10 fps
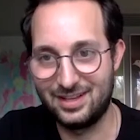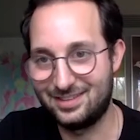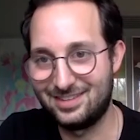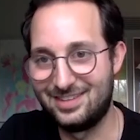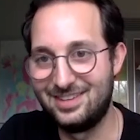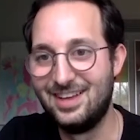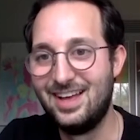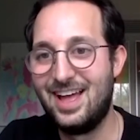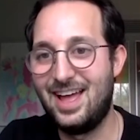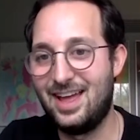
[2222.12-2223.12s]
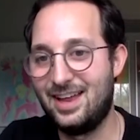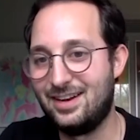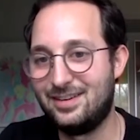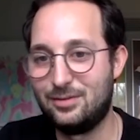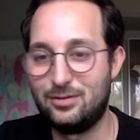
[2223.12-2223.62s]
is.
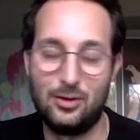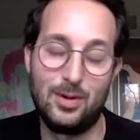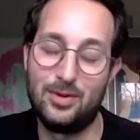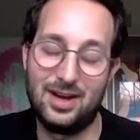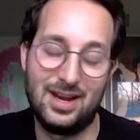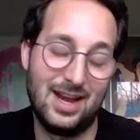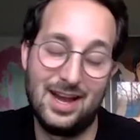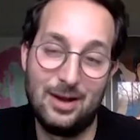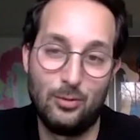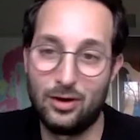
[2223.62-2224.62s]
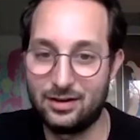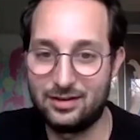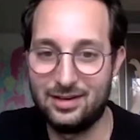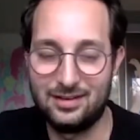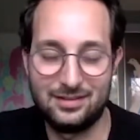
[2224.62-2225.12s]
And so we put it in, and it worked,
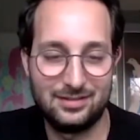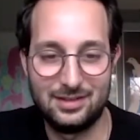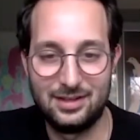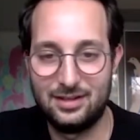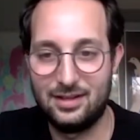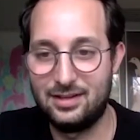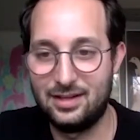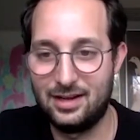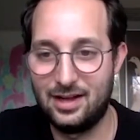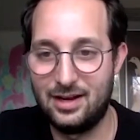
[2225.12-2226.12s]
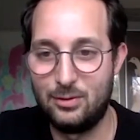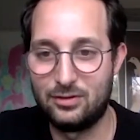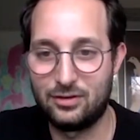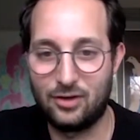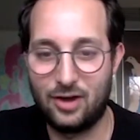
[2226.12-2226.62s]
and it was
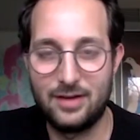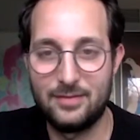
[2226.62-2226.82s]
just great.